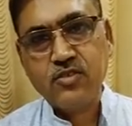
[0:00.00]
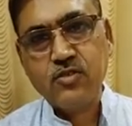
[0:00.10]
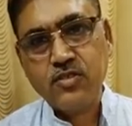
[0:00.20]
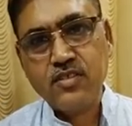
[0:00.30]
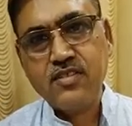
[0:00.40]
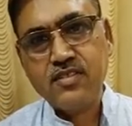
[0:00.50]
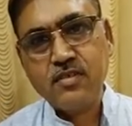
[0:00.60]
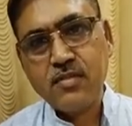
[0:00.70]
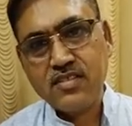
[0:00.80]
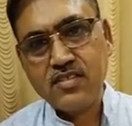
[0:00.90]
So this is
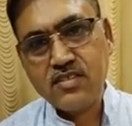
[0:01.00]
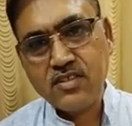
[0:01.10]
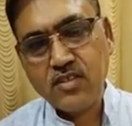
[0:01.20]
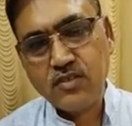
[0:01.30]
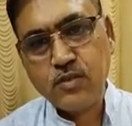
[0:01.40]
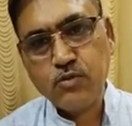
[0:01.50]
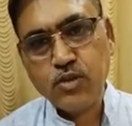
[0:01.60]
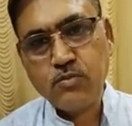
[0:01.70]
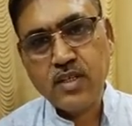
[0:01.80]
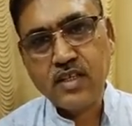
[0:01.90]
the message of the
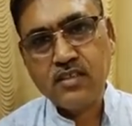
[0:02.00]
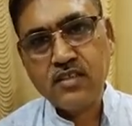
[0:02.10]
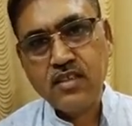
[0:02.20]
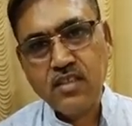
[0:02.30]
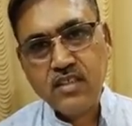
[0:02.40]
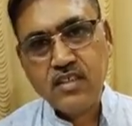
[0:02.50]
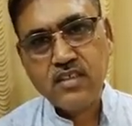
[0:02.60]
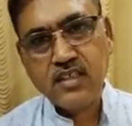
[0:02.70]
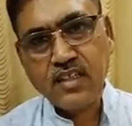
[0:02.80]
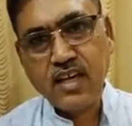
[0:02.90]
poem, that
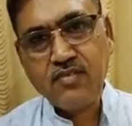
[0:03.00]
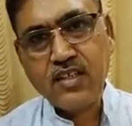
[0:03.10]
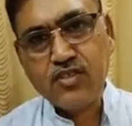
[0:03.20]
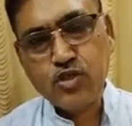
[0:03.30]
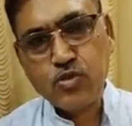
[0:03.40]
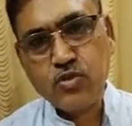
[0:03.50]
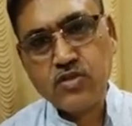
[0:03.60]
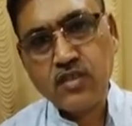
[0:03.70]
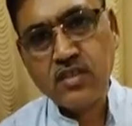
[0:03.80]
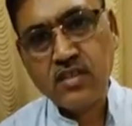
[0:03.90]
in every
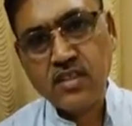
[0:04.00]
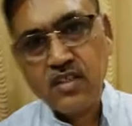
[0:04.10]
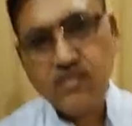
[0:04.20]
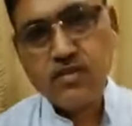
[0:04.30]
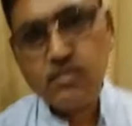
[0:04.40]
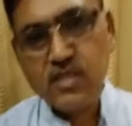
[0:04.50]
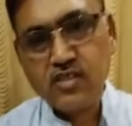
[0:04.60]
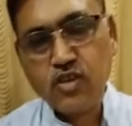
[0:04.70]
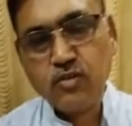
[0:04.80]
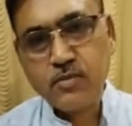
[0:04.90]
situation we
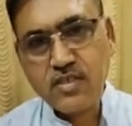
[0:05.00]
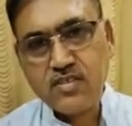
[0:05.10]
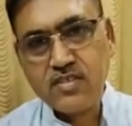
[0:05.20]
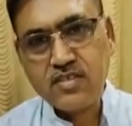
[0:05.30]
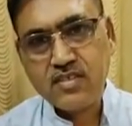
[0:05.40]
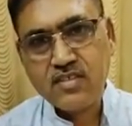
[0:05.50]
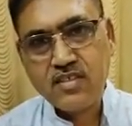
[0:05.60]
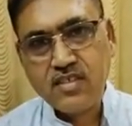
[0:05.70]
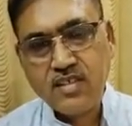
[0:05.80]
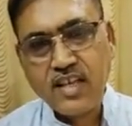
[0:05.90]
must have patience,
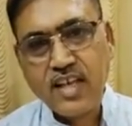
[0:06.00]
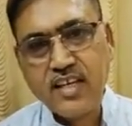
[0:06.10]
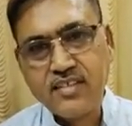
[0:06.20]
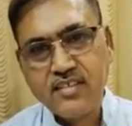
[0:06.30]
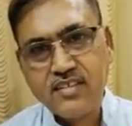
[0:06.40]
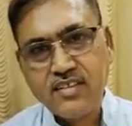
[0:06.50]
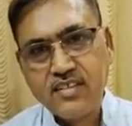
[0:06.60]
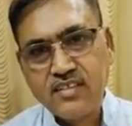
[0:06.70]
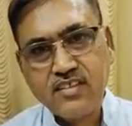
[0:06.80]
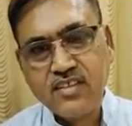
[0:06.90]
and
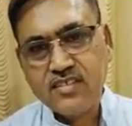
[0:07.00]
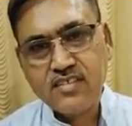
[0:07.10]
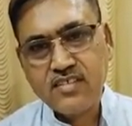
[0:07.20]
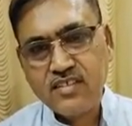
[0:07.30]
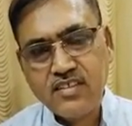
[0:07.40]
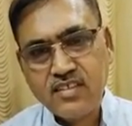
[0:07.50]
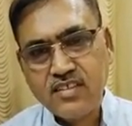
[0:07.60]
there is a